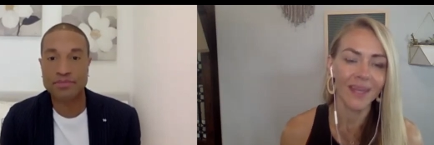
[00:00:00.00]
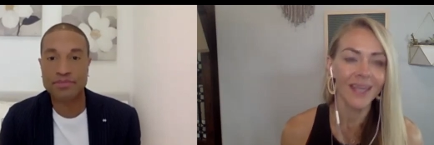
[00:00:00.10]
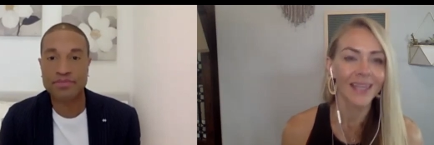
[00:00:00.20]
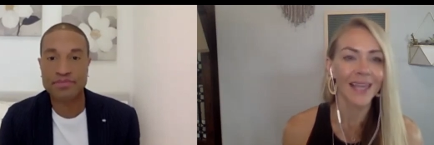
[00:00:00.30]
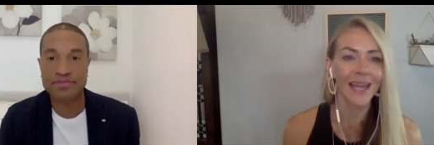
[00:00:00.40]

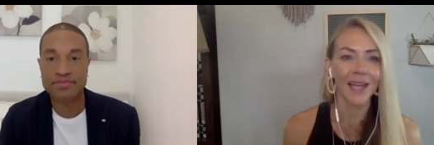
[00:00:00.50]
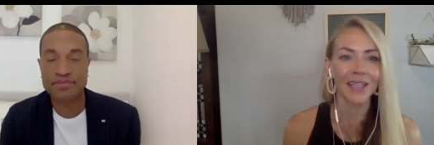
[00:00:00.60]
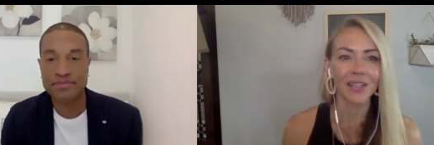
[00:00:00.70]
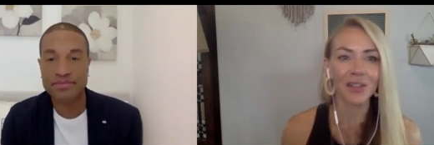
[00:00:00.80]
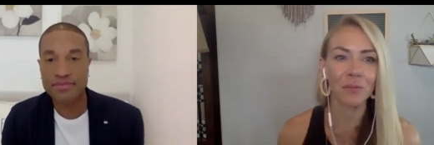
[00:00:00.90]
Speaker 1: Yeah.
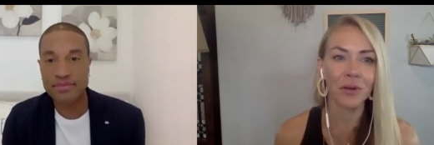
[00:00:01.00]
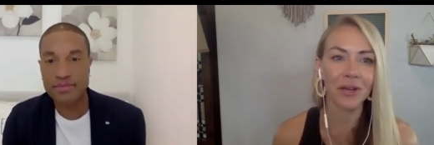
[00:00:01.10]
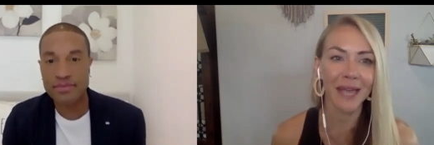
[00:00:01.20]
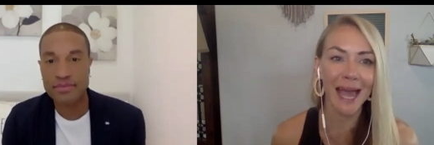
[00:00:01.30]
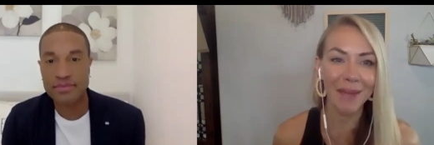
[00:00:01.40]
So your
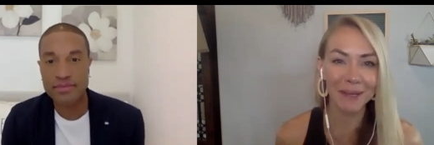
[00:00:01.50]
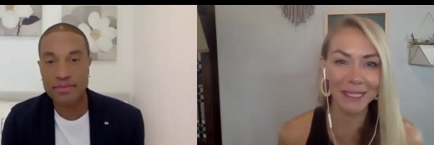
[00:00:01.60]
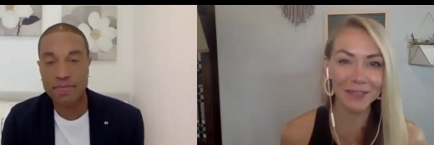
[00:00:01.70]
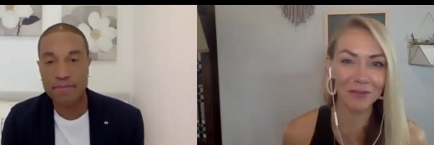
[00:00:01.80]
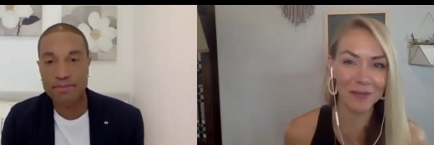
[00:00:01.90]
book,
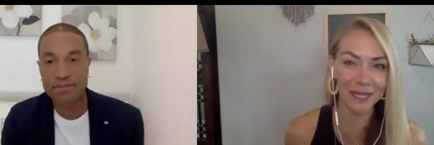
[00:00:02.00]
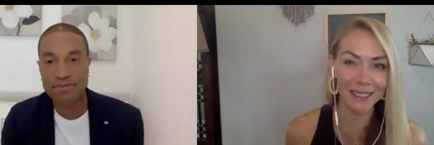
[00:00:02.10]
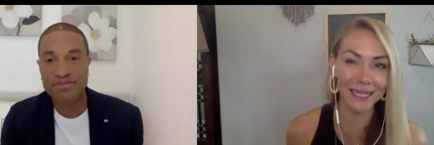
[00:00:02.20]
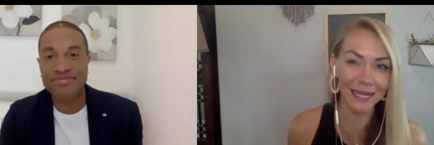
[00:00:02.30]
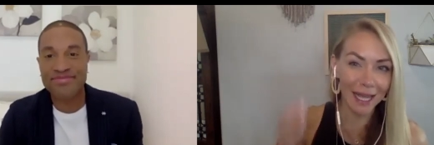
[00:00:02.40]
Happiness from the
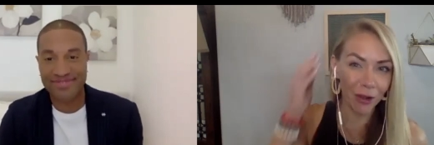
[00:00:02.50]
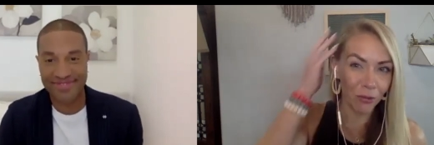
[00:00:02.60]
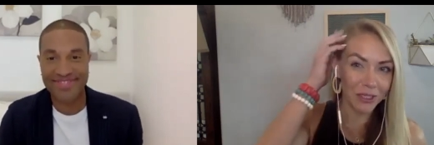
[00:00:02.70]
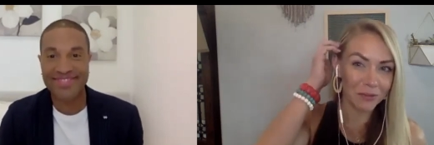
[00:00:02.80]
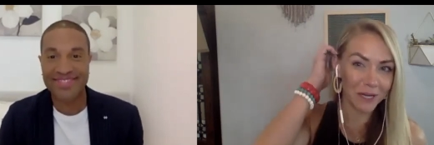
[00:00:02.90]
Inside
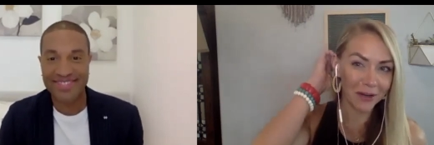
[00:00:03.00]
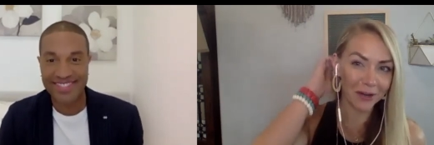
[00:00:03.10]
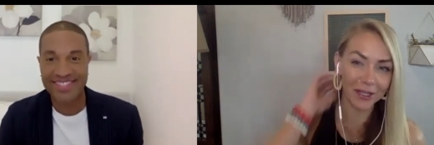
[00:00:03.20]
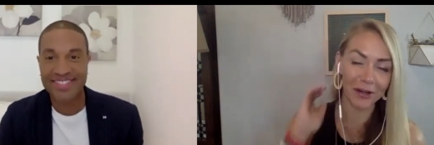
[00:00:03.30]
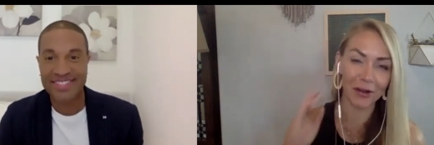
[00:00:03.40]
Out, which when I
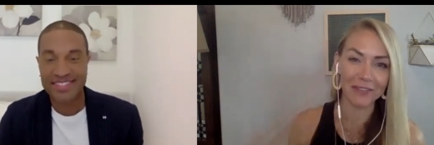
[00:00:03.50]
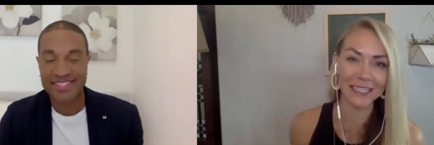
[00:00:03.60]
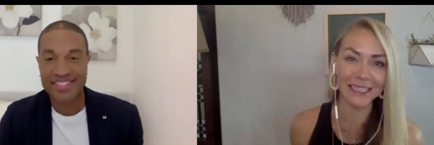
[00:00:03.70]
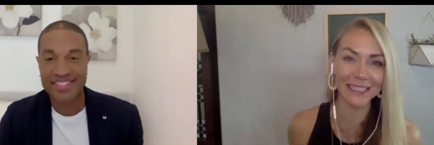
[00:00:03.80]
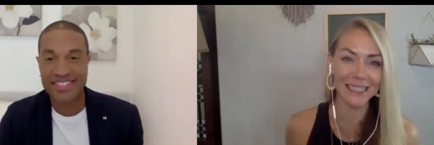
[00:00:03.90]
heard, you know,
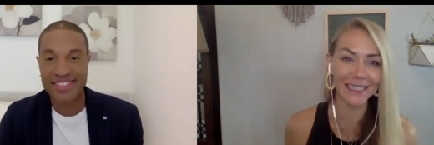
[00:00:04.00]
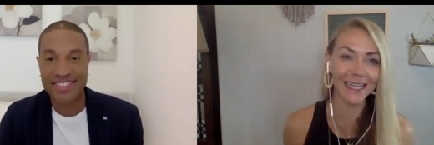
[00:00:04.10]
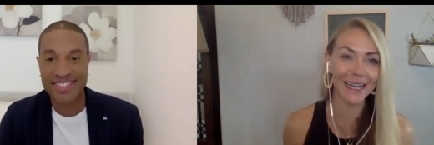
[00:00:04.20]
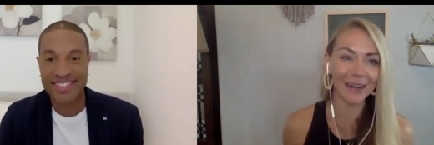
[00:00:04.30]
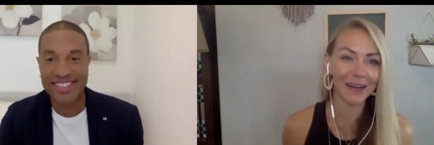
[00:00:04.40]
obviously this is
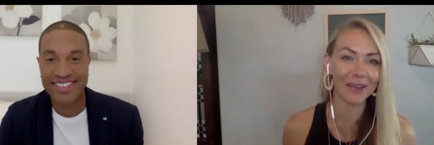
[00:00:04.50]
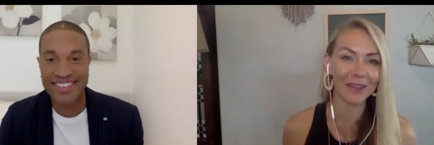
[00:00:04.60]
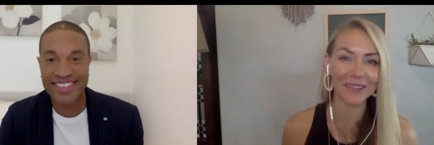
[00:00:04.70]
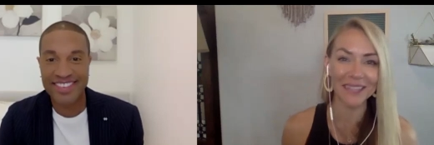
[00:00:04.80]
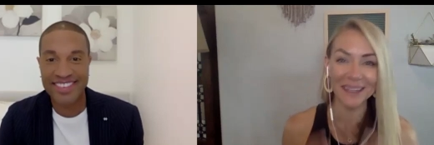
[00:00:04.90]
Inside Out Health,
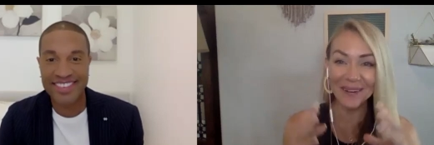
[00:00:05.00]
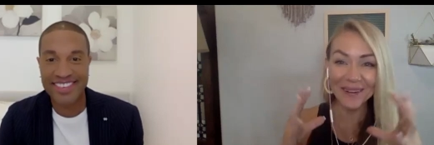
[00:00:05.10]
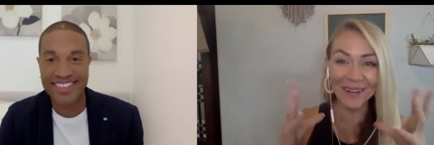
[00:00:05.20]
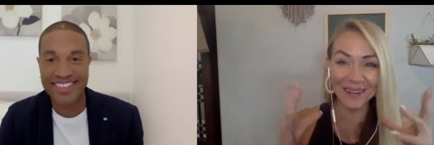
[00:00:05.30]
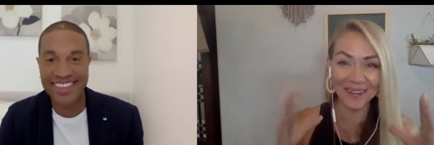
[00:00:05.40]
I was like,
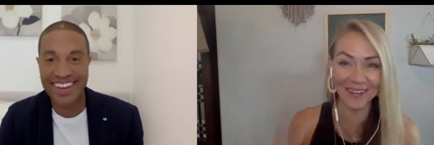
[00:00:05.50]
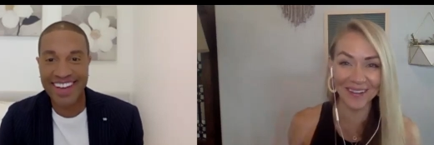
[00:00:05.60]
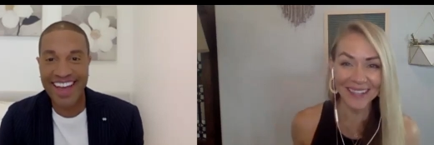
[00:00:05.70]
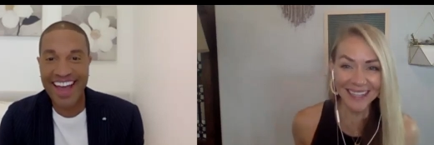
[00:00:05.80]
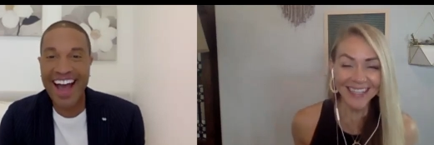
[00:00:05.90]

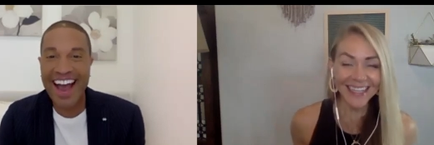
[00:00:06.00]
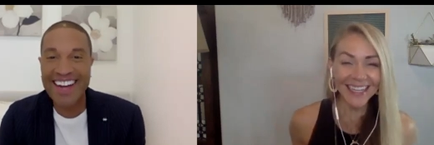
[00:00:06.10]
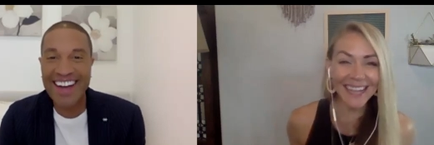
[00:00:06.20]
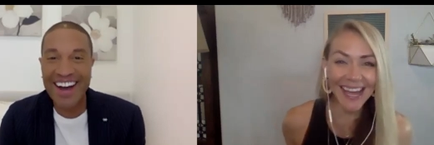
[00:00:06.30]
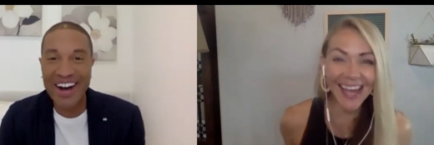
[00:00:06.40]
oh,
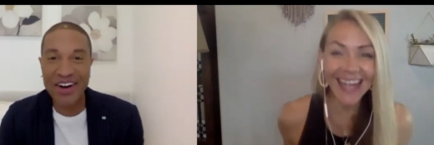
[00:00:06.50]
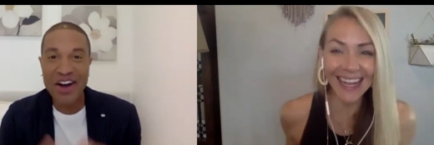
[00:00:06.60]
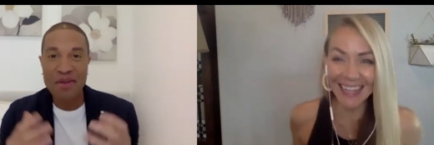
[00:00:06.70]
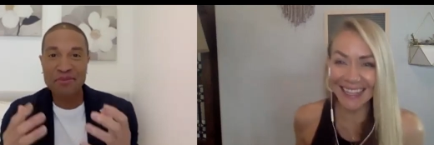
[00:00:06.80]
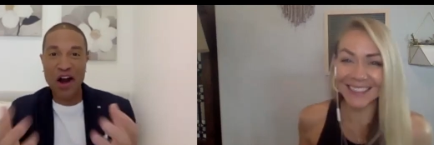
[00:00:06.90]

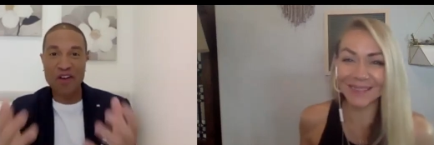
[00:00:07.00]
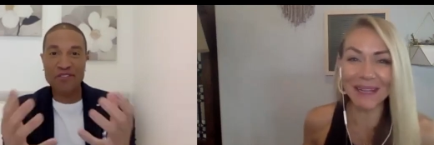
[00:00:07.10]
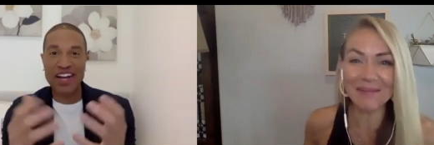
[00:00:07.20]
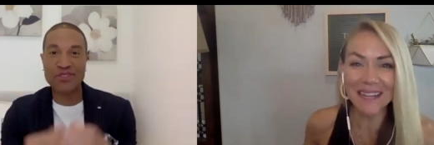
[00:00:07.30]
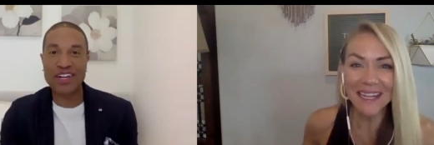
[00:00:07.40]
Speaker 2: yay. Perfect.
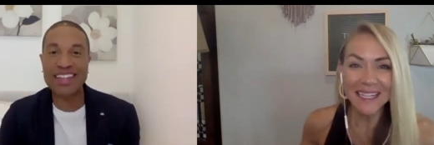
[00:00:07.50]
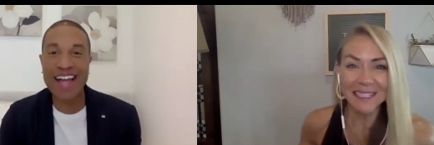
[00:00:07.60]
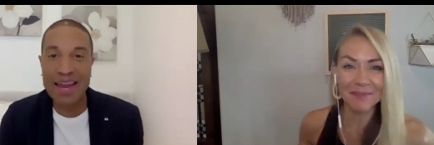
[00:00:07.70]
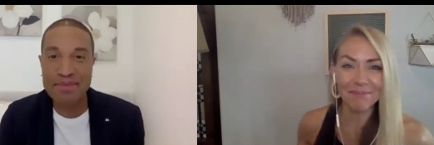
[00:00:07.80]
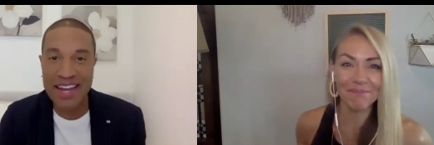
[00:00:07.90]
Speaking, we're in
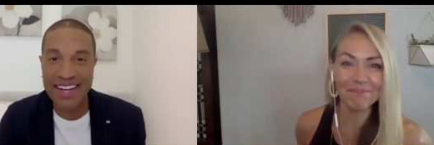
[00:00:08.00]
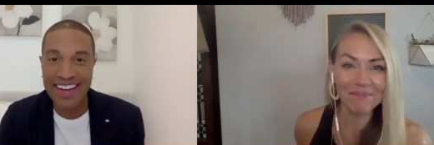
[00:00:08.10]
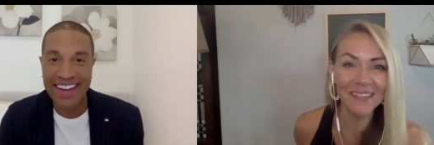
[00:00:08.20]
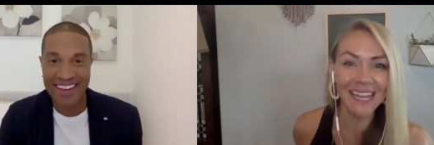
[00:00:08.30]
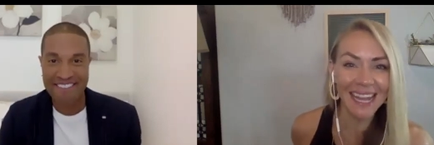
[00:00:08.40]
alignment.
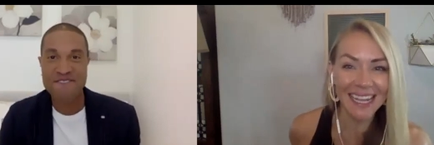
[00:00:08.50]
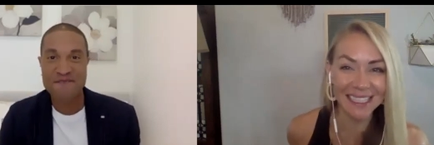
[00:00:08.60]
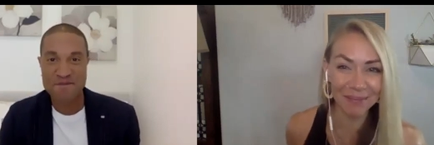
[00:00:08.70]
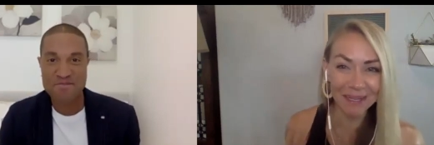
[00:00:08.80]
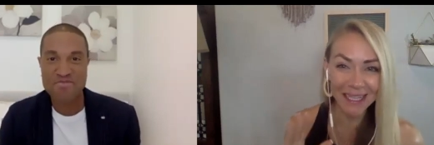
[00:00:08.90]

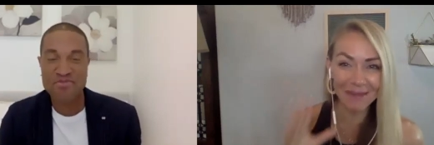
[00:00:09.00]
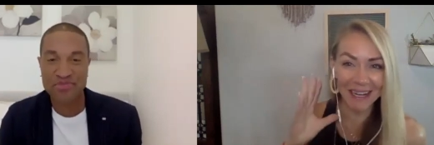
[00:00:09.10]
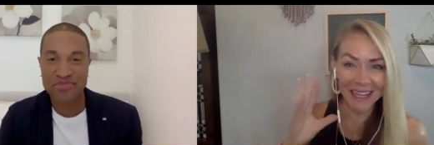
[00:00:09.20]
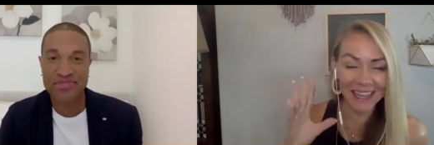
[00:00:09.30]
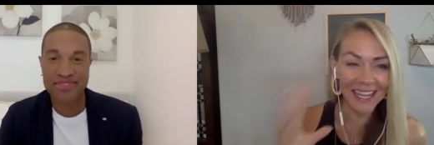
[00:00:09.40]
Speaker 1: Yeah. Speaking
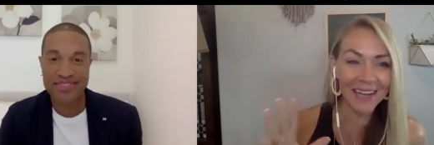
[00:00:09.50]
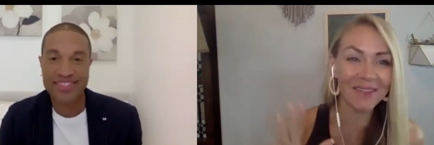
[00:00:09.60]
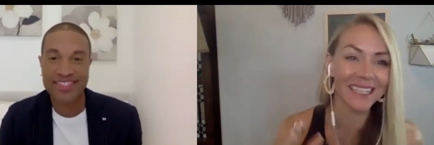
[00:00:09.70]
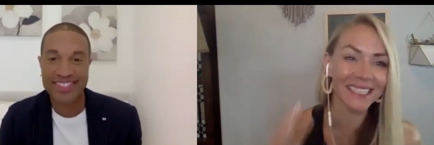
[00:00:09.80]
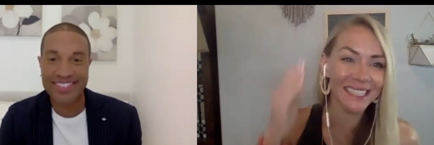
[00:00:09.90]
my
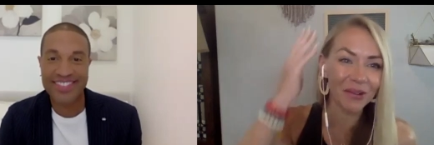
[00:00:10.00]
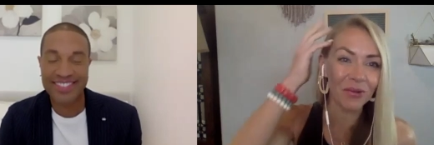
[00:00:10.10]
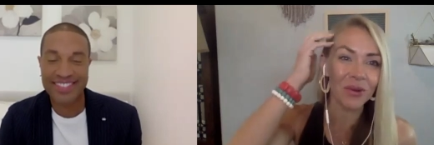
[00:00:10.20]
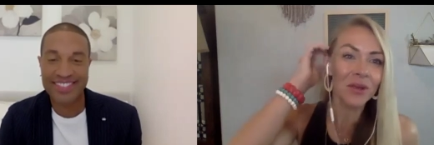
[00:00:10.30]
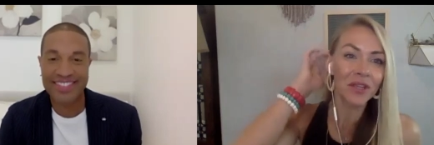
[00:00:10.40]
language.
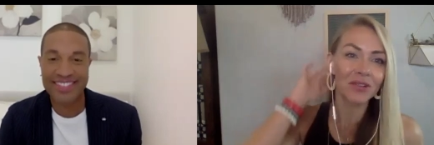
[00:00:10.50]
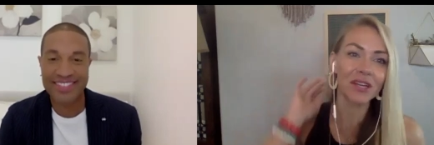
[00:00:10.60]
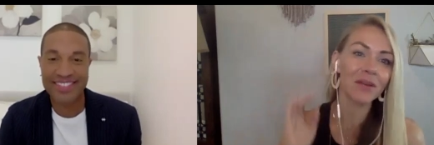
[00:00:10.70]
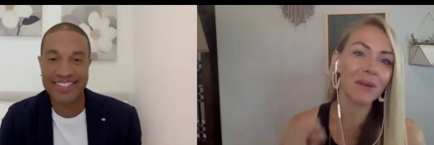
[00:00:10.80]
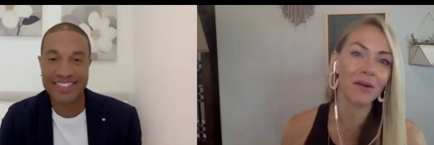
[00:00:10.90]
So you
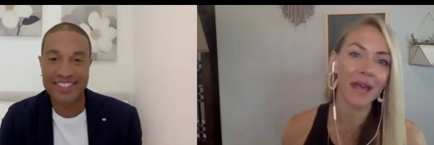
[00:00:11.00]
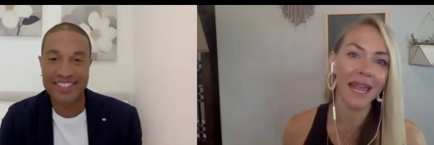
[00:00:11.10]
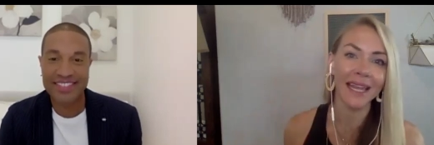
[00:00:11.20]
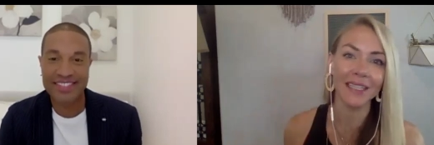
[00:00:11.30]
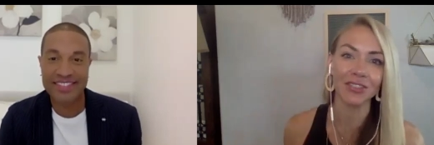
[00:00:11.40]
talk about
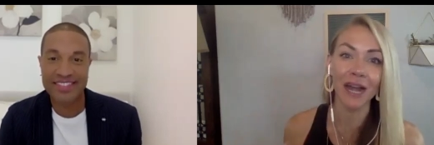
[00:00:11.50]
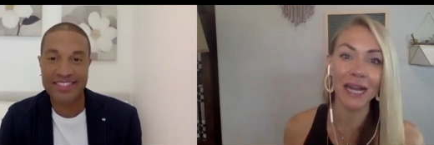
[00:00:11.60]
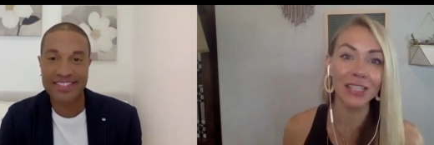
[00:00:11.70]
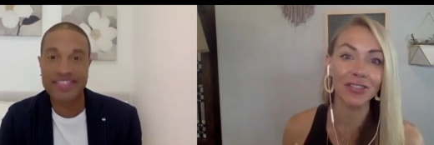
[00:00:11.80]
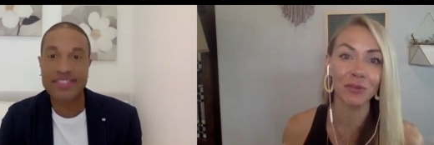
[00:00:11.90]
eight tried and true